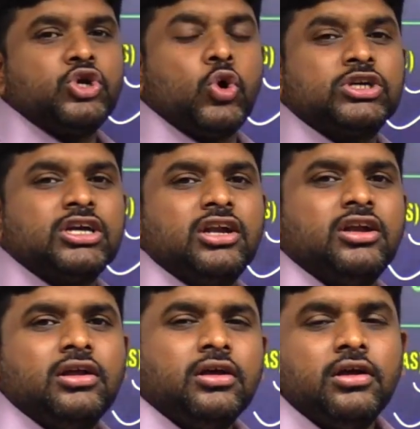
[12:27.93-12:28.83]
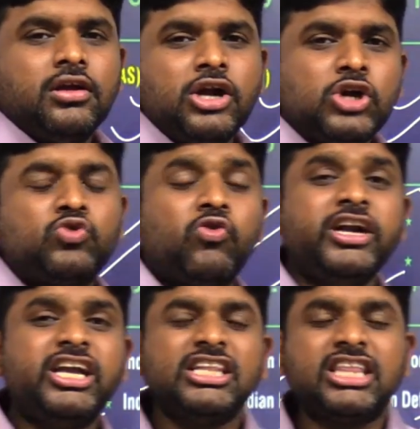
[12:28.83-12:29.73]
Total
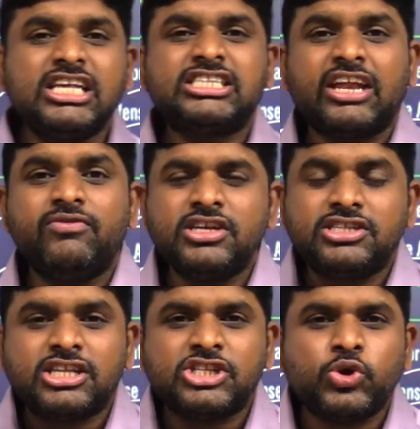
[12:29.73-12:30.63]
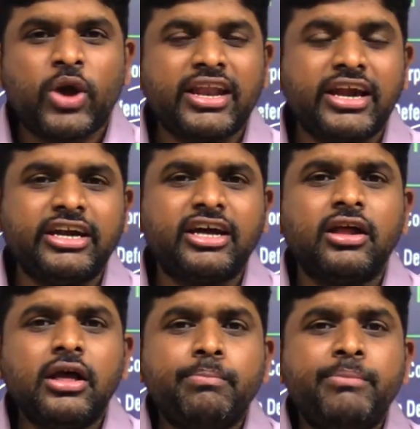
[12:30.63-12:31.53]
23 services you can
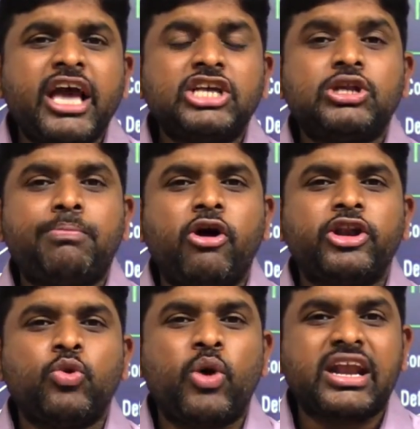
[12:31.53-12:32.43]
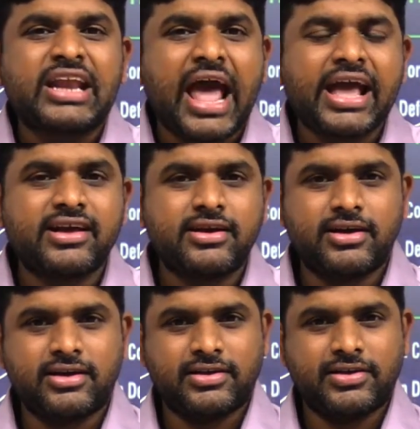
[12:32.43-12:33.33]
enter based upon your rank.